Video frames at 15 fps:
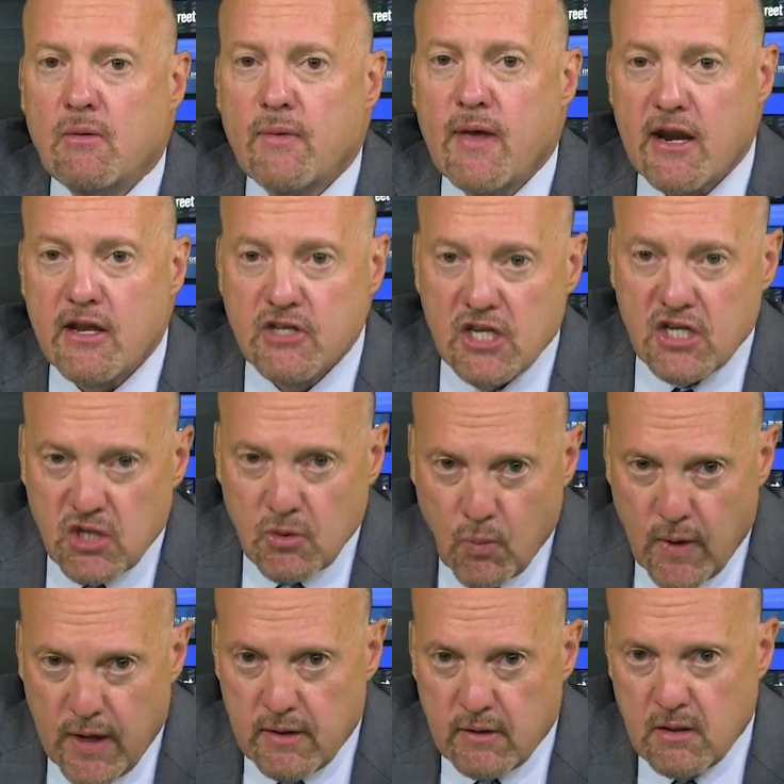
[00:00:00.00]
We had a decent
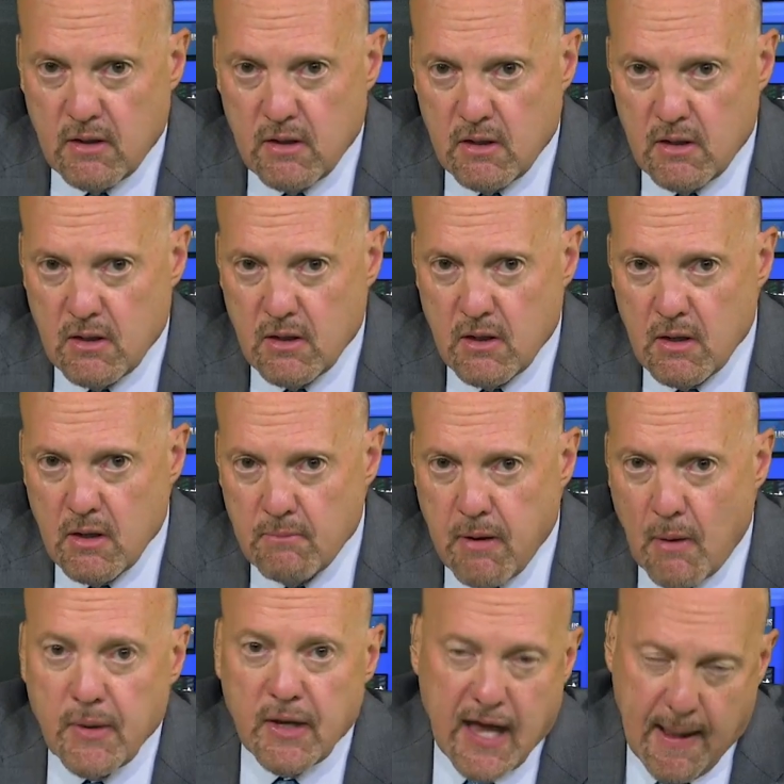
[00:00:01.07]
win, but
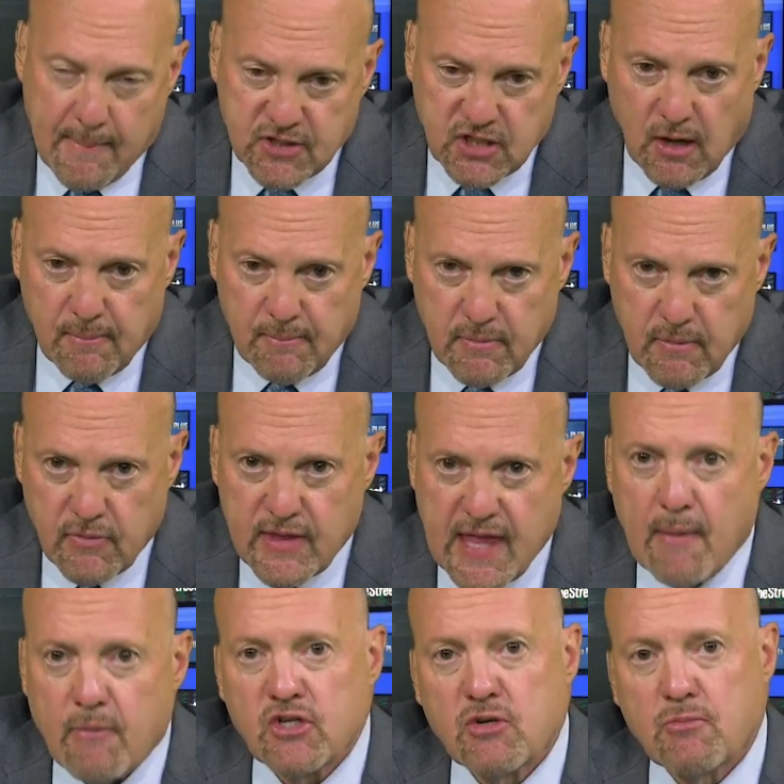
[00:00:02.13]
we kept some.
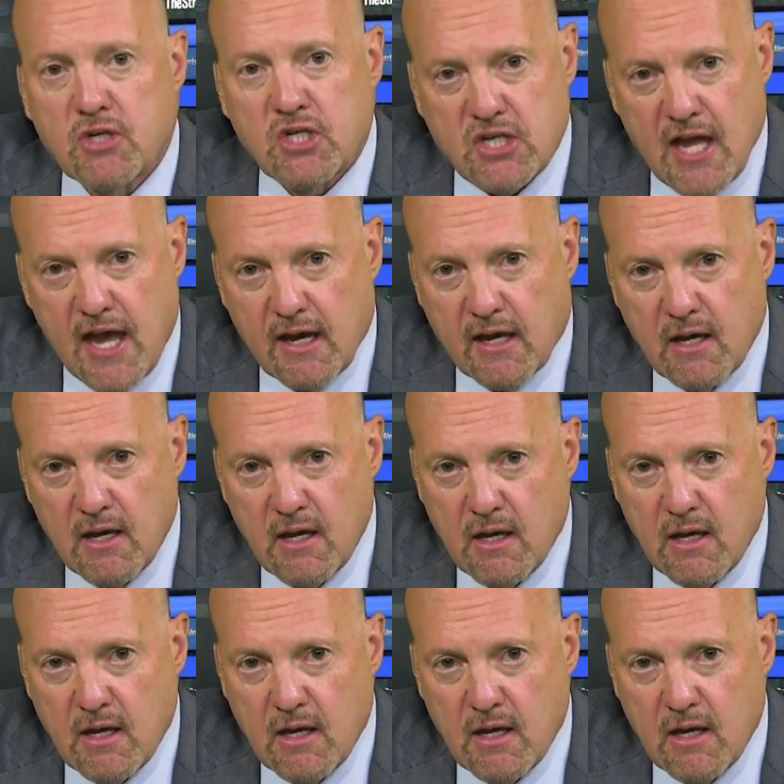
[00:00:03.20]
That was a mistake.